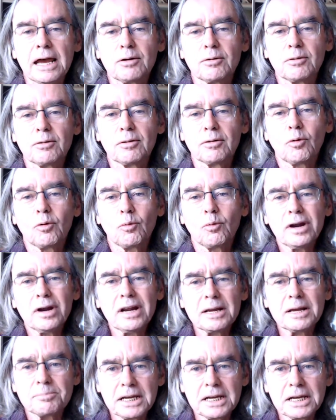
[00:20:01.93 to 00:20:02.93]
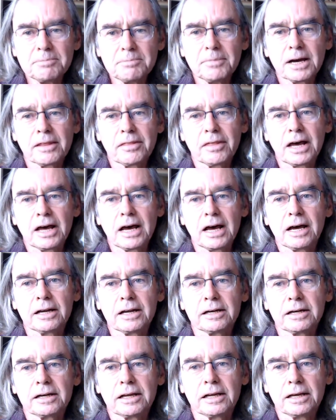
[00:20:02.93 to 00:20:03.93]
And what I mean by
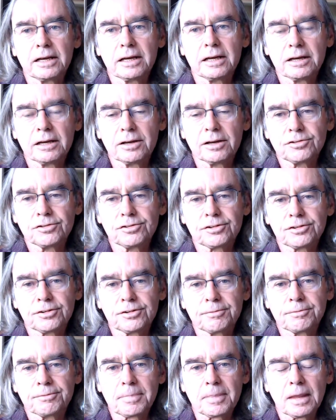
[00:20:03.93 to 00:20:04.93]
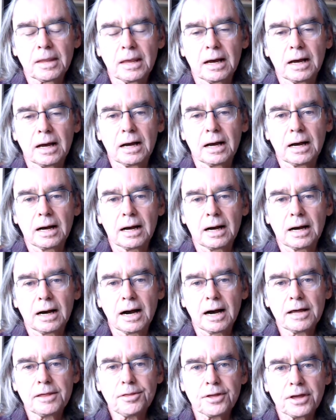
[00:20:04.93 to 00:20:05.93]
that is
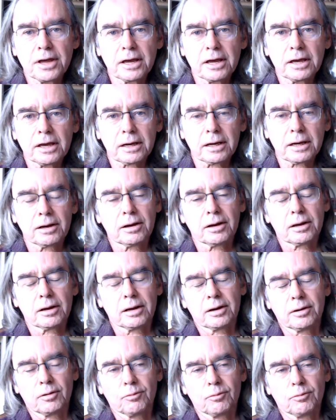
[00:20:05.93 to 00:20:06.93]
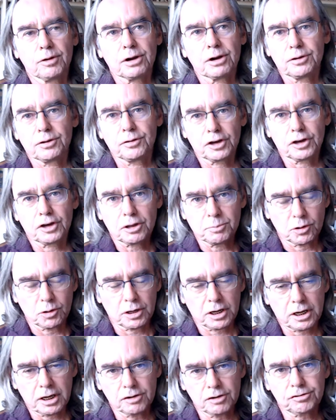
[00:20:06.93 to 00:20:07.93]
I think we are in the
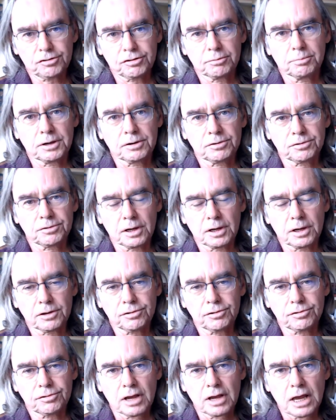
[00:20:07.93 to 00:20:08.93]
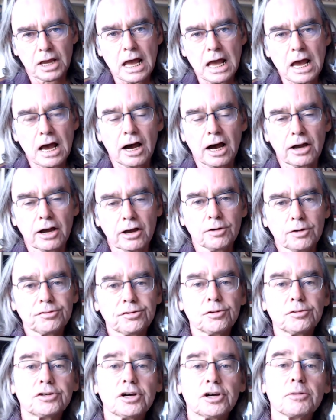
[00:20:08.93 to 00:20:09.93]
communication business. I
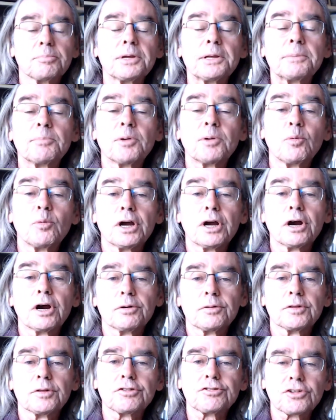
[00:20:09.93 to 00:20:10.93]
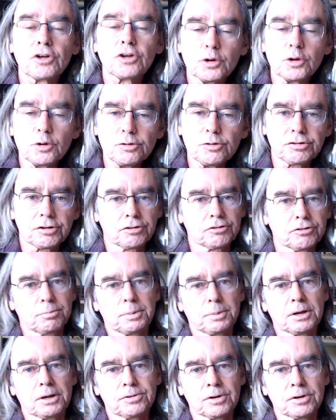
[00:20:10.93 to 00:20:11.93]
also tell people we are in the solutions
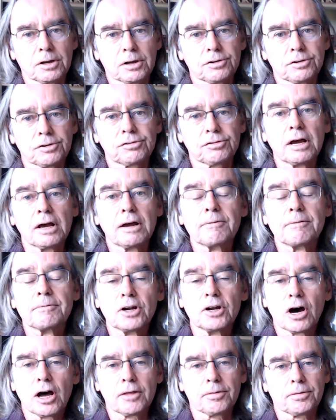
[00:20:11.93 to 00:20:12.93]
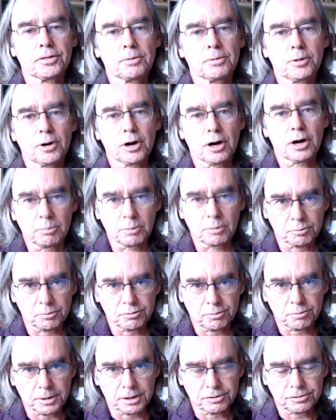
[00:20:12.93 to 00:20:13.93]
business, not the
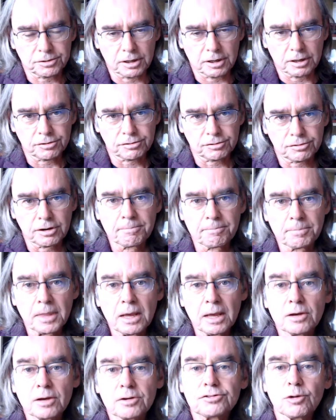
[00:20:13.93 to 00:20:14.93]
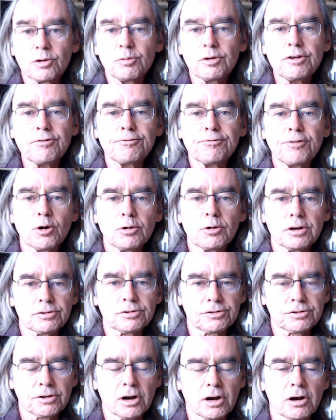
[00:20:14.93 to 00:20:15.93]
problems business. So we
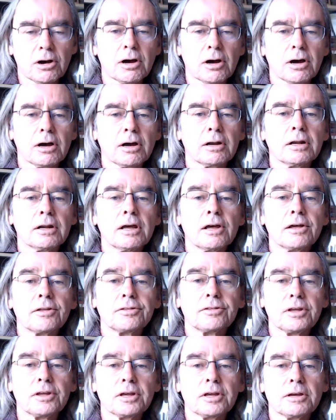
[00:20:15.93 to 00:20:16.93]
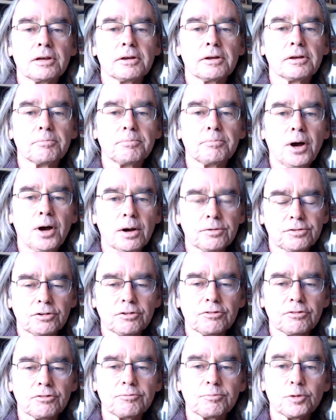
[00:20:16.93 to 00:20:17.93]
focus on the
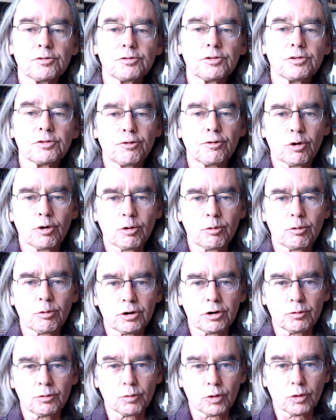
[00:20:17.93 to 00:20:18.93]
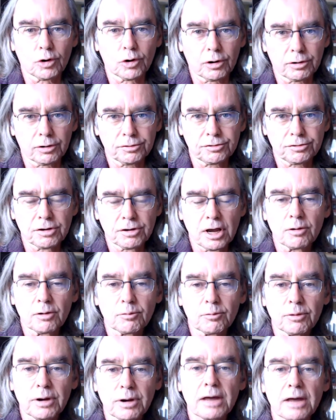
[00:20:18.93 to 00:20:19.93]
positive moving forward words
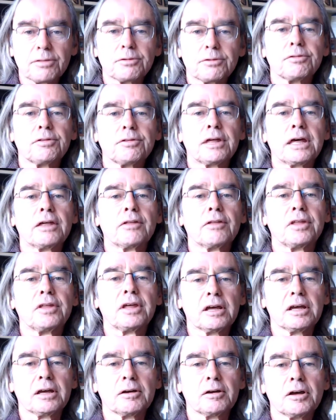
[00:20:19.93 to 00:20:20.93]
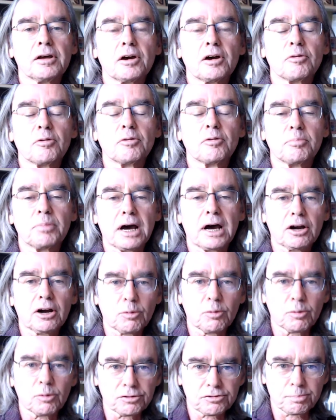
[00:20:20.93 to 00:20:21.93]
rather than the
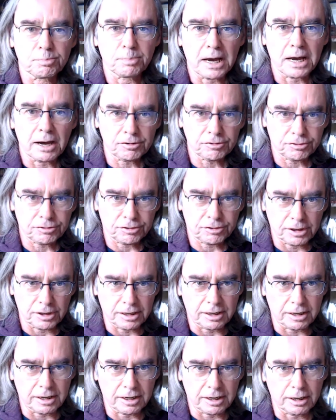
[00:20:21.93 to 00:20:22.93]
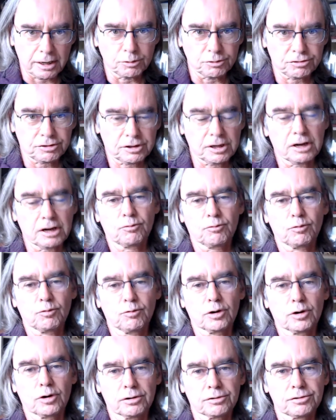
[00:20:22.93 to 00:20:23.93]
backwards bash the house kind of
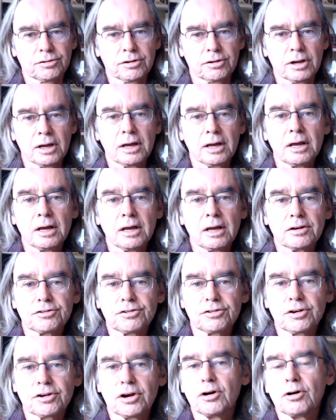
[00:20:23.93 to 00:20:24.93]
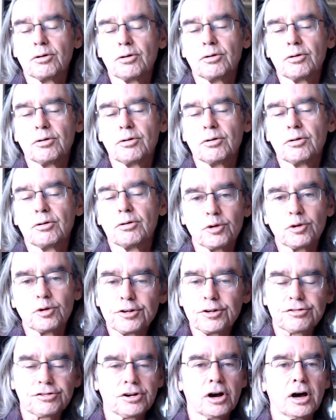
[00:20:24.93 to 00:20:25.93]
words. So the roof
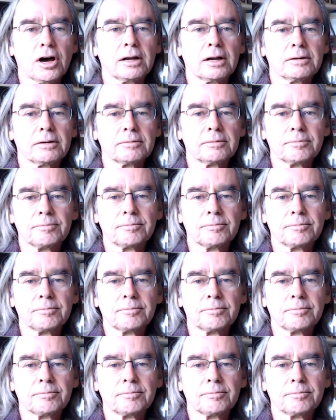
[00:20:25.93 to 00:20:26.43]
is shot.